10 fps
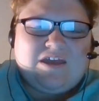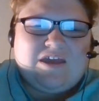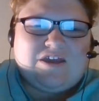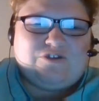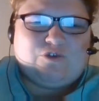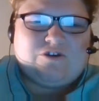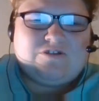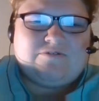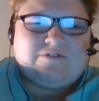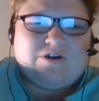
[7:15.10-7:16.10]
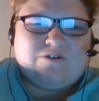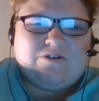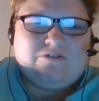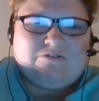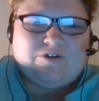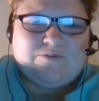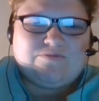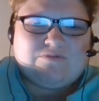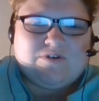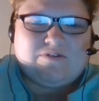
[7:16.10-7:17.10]
He joined the wrong
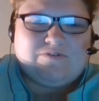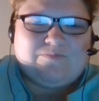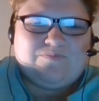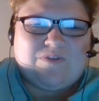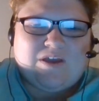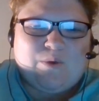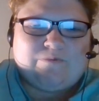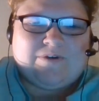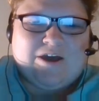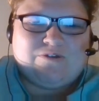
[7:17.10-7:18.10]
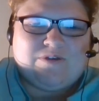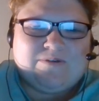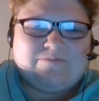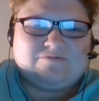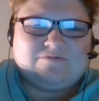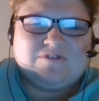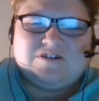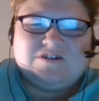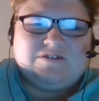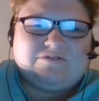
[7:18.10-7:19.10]
groups and wound up
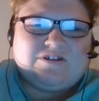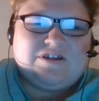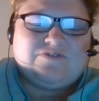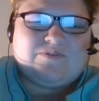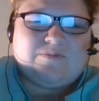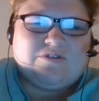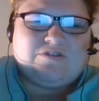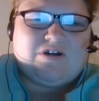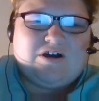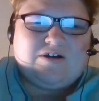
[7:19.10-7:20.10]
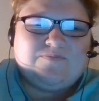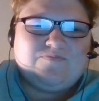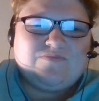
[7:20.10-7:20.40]
running from the law.